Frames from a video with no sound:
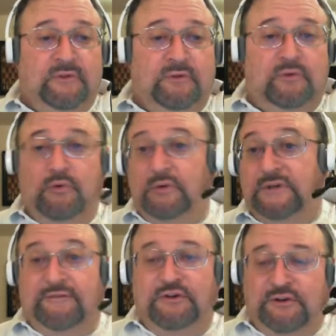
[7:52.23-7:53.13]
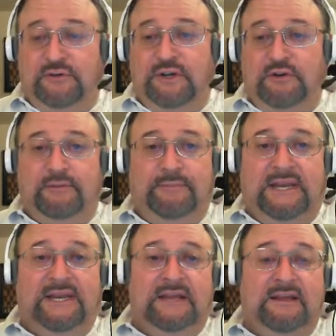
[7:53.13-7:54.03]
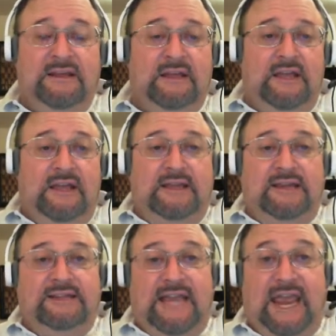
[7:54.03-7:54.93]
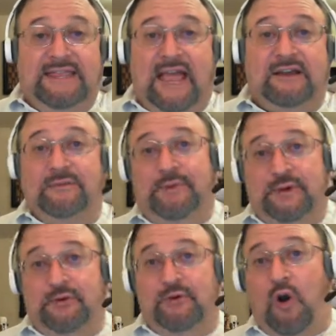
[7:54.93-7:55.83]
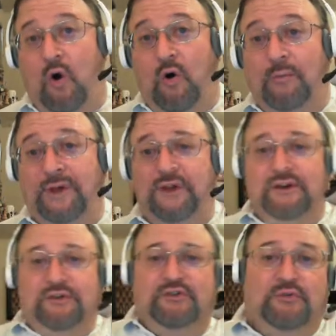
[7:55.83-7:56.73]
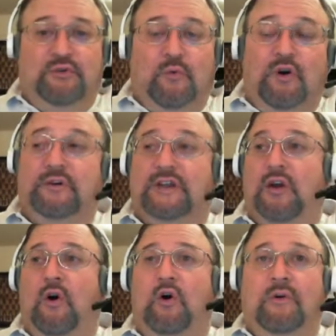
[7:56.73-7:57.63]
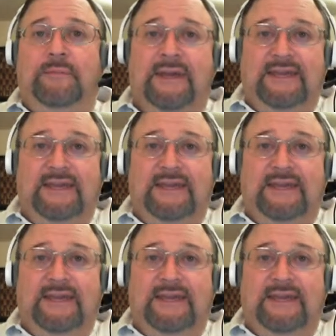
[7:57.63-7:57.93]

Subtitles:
or who's ever doing your media, can take that computer home, do the work at home,